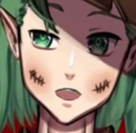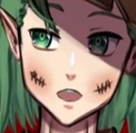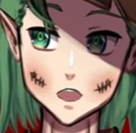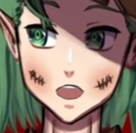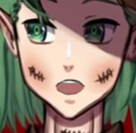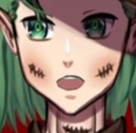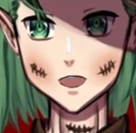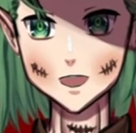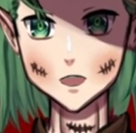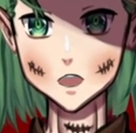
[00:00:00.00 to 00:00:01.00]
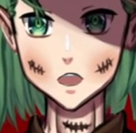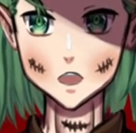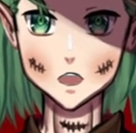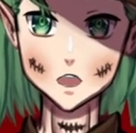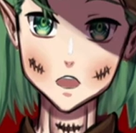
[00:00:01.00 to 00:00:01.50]
the world freely as you
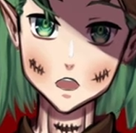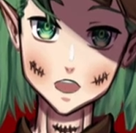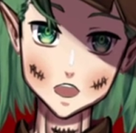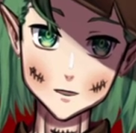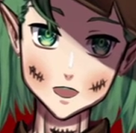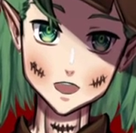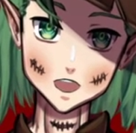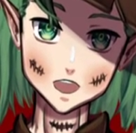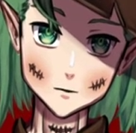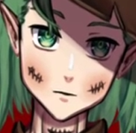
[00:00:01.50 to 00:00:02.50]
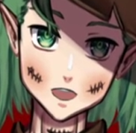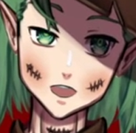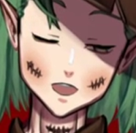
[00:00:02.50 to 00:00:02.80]
do. And